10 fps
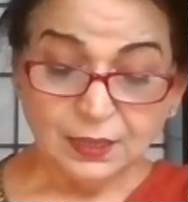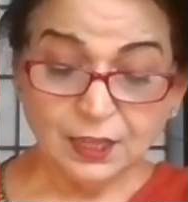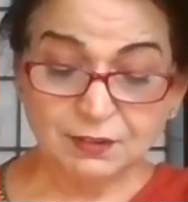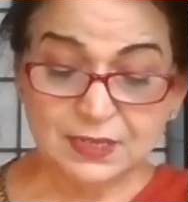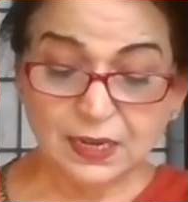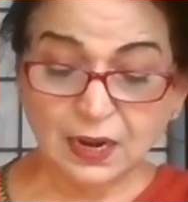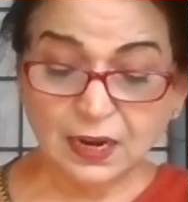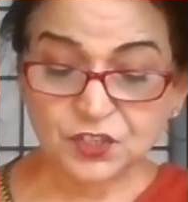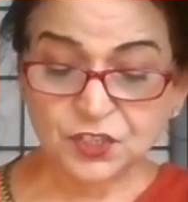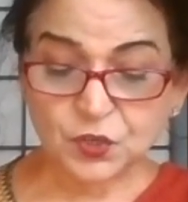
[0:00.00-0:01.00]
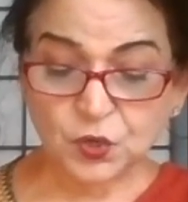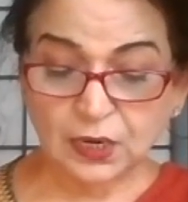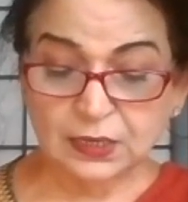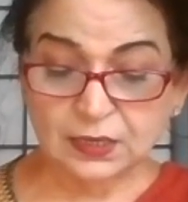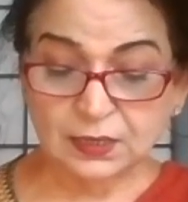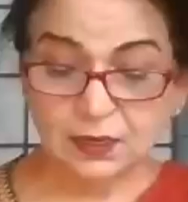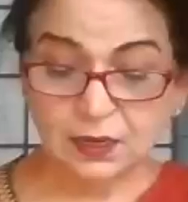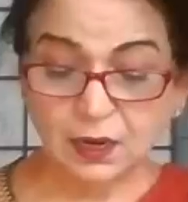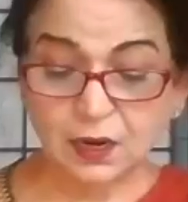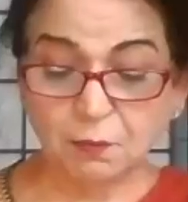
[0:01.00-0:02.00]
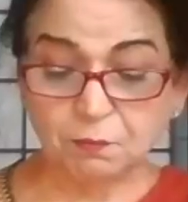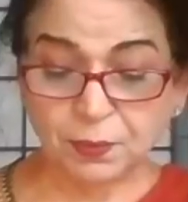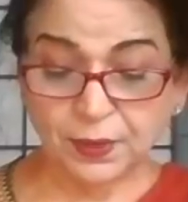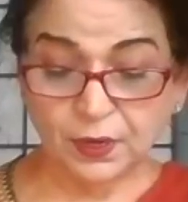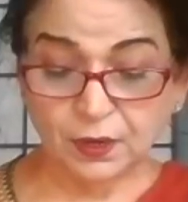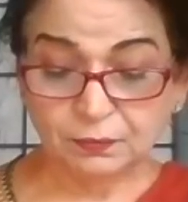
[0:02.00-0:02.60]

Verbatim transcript: there was a rakshas called Akampan